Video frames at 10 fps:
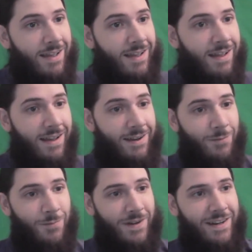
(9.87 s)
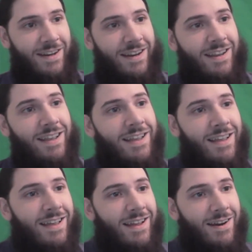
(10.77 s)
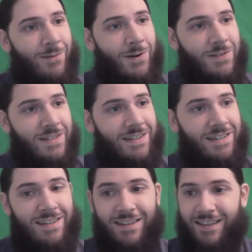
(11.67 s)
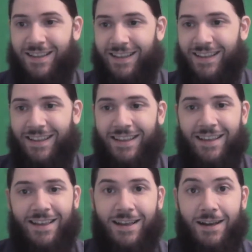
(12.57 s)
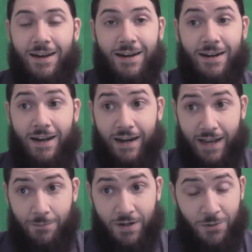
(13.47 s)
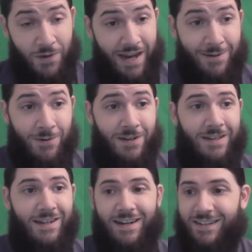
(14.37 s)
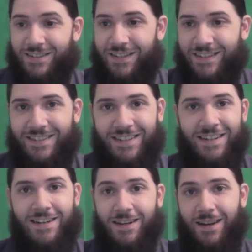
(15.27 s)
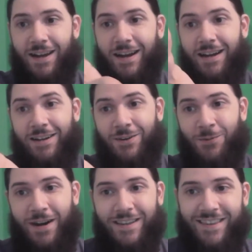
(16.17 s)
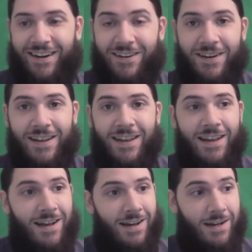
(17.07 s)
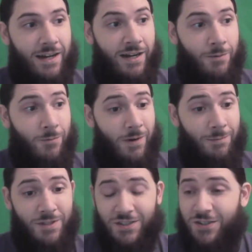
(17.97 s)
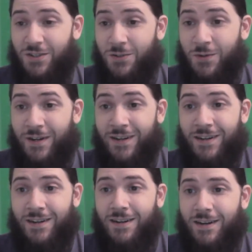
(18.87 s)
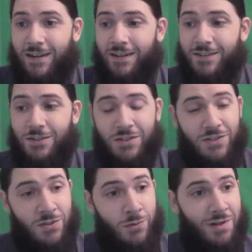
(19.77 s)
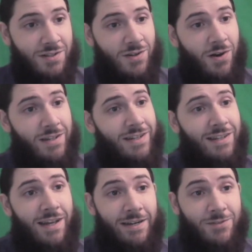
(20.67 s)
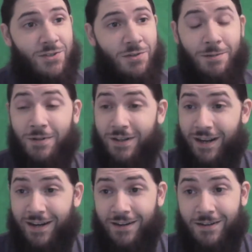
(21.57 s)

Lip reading: Hey, everybody. Hey, Rosa. I got my new camera, as you can see. You're right there. I'm just doing a talking live stream today.